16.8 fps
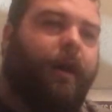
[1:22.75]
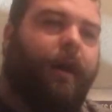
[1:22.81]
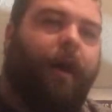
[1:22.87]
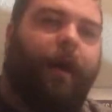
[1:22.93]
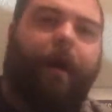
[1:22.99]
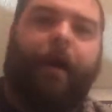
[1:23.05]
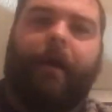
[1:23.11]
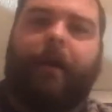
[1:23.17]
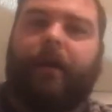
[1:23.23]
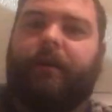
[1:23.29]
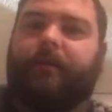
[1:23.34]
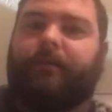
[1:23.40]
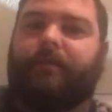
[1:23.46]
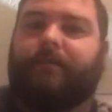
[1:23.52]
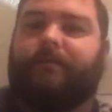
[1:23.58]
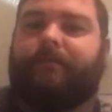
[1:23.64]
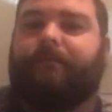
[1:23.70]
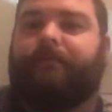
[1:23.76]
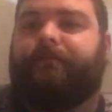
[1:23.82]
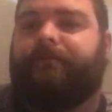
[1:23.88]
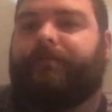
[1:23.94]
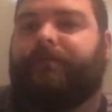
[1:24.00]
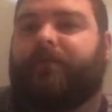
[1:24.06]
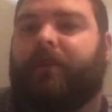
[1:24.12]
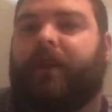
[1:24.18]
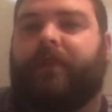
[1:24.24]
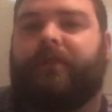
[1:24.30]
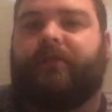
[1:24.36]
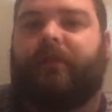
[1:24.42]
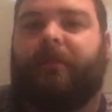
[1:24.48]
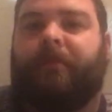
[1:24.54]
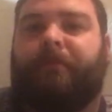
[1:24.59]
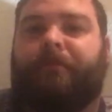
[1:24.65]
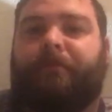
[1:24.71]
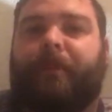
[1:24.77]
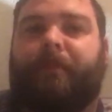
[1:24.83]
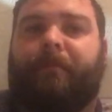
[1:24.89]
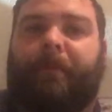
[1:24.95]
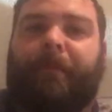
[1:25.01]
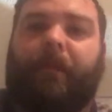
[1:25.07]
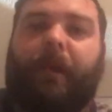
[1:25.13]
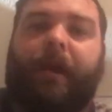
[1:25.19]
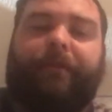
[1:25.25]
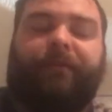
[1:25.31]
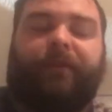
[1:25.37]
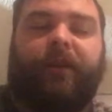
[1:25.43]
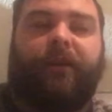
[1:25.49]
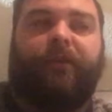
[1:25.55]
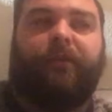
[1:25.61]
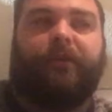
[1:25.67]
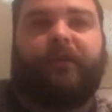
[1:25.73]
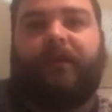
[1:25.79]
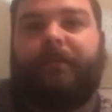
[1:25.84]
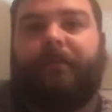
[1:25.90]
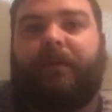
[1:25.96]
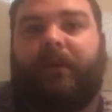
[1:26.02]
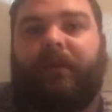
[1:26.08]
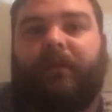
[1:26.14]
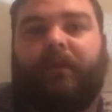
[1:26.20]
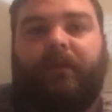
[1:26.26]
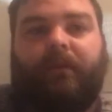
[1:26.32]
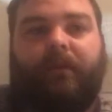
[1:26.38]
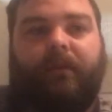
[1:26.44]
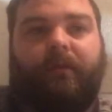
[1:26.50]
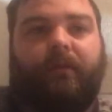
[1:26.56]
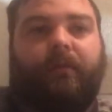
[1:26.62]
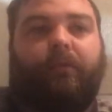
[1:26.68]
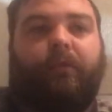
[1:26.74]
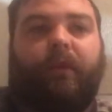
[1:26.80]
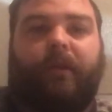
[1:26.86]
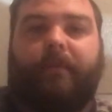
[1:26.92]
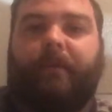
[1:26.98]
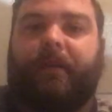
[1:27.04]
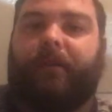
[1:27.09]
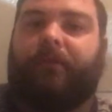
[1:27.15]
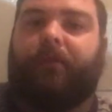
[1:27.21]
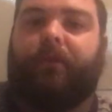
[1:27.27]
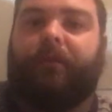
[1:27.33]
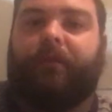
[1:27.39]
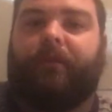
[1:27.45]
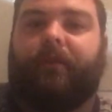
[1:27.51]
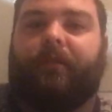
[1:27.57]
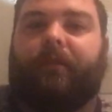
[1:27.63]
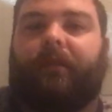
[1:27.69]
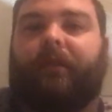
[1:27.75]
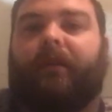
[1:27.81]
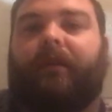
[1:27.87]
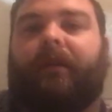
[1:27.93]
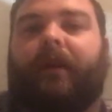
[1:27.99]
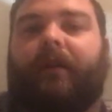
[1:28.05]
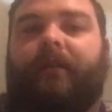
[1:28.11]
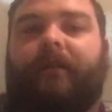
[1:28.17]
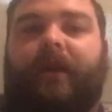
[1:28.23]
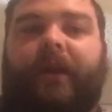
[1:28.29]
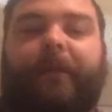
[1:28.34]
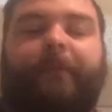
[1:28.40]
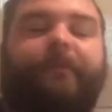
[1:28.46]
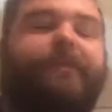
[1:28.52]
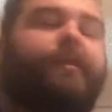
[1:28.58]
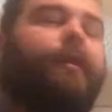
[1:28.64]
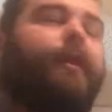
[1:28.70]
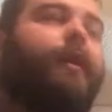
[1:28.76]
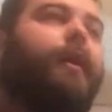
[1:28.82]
So they beat Bobrovsky, who could be one of the best goalies in the league at times.